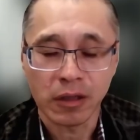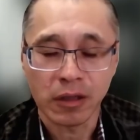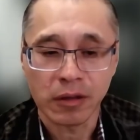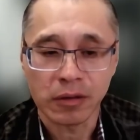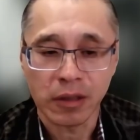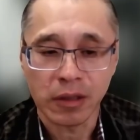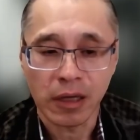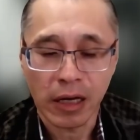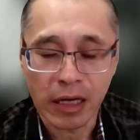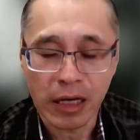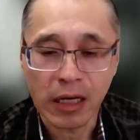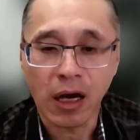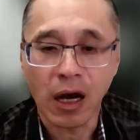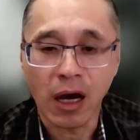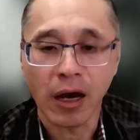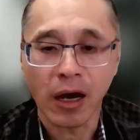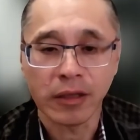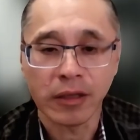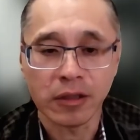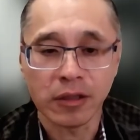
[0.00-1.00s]
the
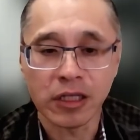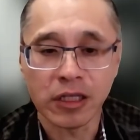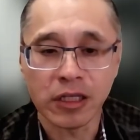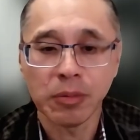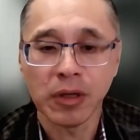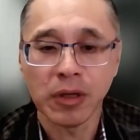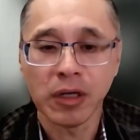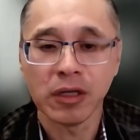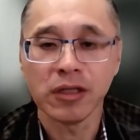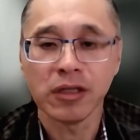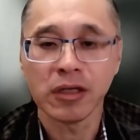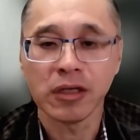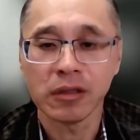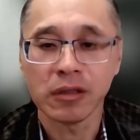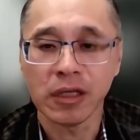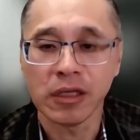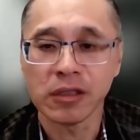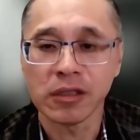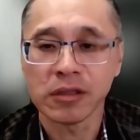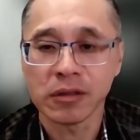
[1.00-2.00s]
AI, the deep learning,
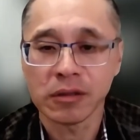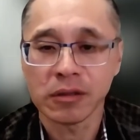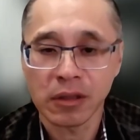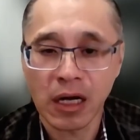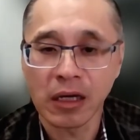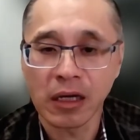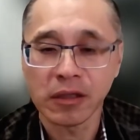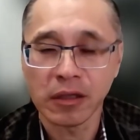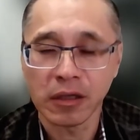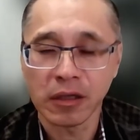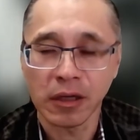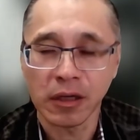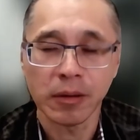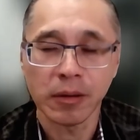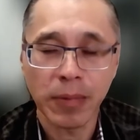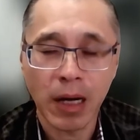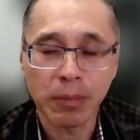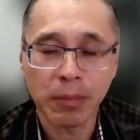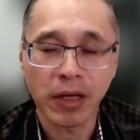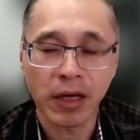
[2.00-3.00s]
this kind of
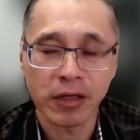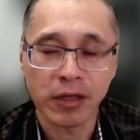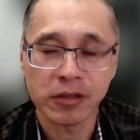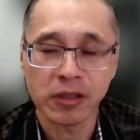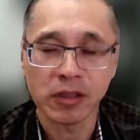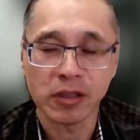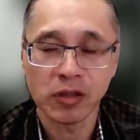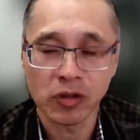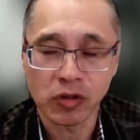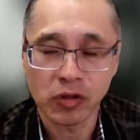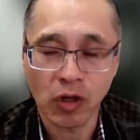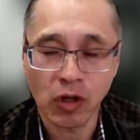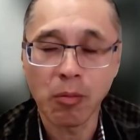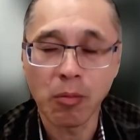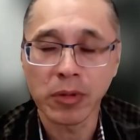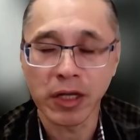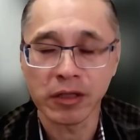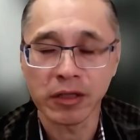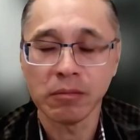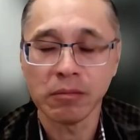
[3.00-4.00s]
publication
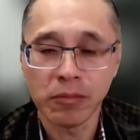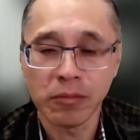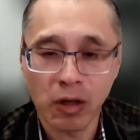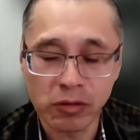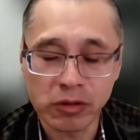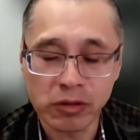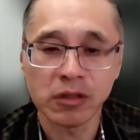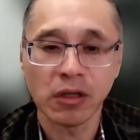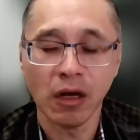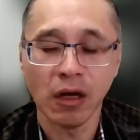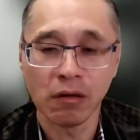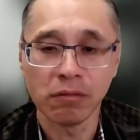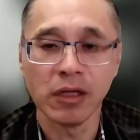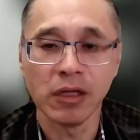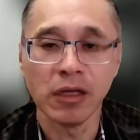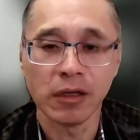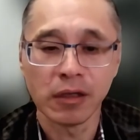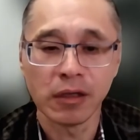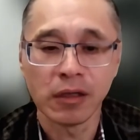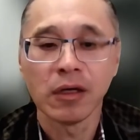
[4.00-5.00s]
dominate most of
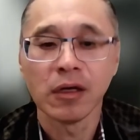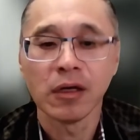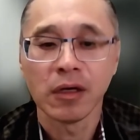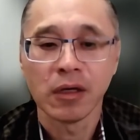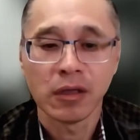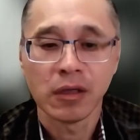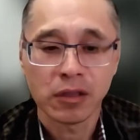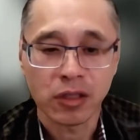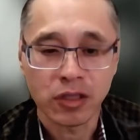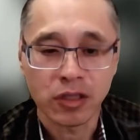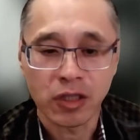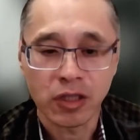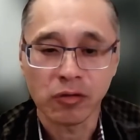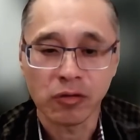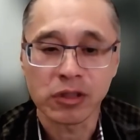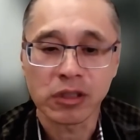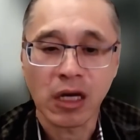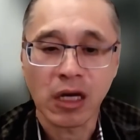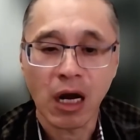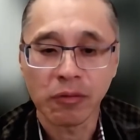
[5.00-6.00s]
the
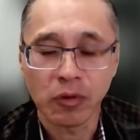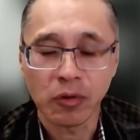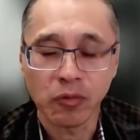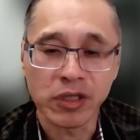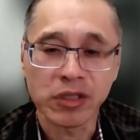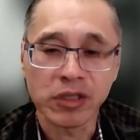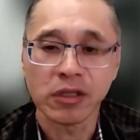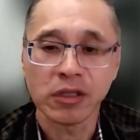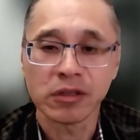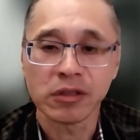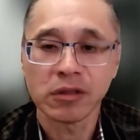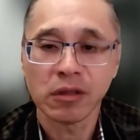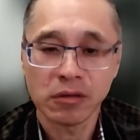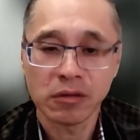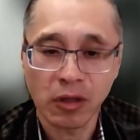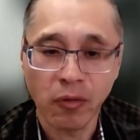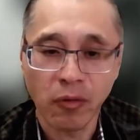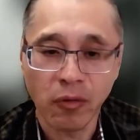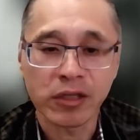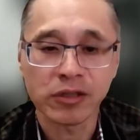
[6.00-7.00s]
journal's current research
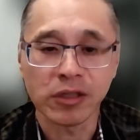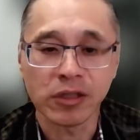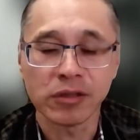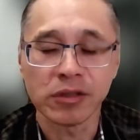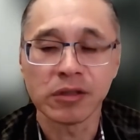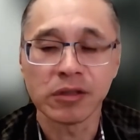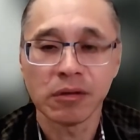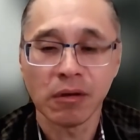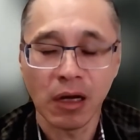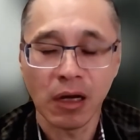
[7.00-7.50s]
directions.